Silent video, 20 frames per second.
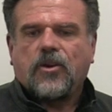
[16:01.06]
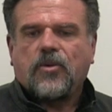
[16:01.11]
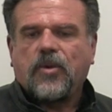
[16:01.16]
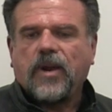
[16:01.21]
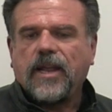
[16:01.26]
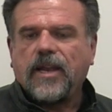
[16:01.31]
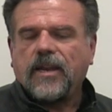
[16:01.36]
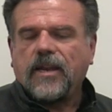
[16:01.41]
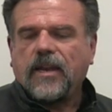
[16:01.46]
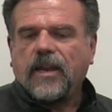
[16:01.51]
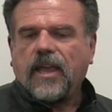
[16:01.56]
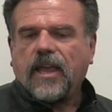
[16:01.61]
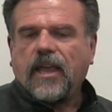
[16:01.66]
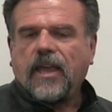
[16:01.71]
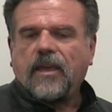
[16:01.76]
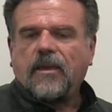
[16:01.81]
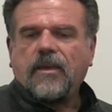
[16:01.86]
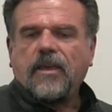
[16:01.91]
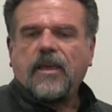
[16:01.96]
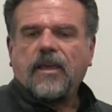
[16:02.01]
creating
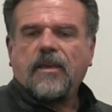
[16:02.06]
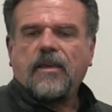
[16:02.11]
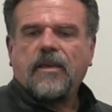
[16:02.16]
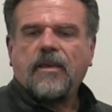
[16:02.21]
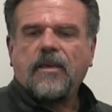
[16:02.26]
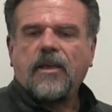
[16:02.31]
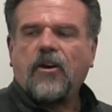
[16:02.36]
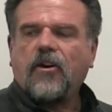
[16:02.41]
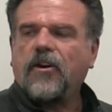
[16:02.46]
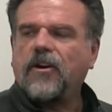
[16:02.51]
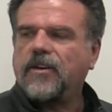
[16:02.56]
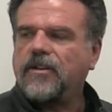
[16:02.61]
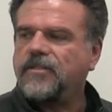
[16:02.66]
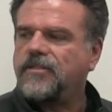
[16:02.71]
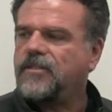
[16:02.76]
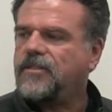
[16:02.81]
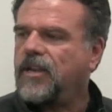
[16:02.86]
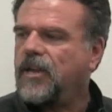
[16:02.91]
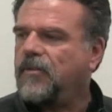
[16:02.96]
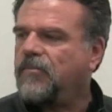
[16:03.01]
a
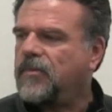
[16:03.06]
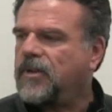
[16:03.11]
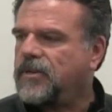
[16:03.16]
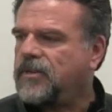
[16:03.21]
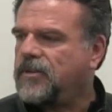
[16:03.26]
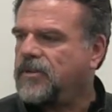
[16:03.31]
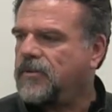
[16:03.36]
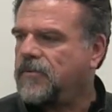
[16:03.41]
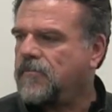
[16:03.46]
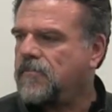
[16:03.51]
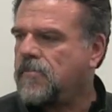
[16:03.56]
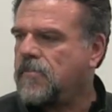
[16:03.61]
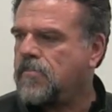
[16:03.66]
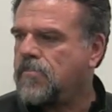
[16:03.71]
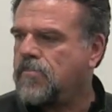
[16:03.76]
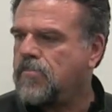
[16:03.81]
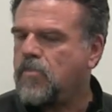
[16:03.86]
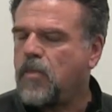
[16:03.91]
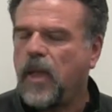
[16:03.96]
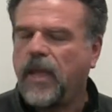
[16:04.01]
artist statement
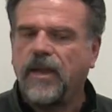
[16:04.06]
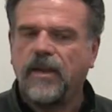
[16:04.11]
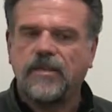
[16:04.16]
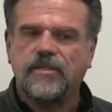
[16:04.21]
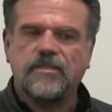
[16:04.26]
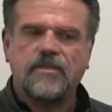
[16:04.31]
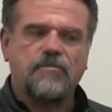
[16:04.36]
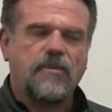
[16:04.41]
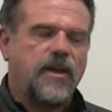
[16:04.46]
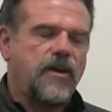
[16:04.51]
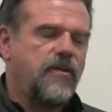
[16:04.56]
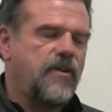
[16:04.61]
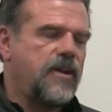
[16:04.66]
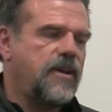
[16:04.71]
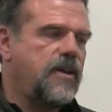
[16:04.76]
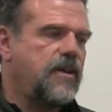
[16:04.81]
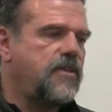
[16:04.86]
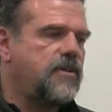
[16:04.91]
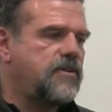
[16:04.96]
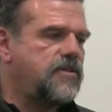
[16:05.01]
and
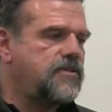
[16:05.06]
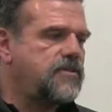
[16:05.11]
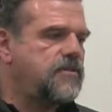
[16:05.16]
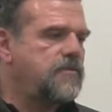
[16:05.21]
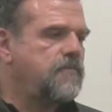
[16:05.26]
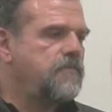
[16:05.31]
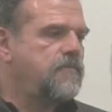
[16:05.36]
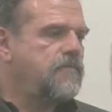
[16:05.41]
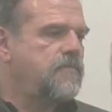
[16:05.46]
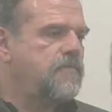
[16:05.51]
inspiring others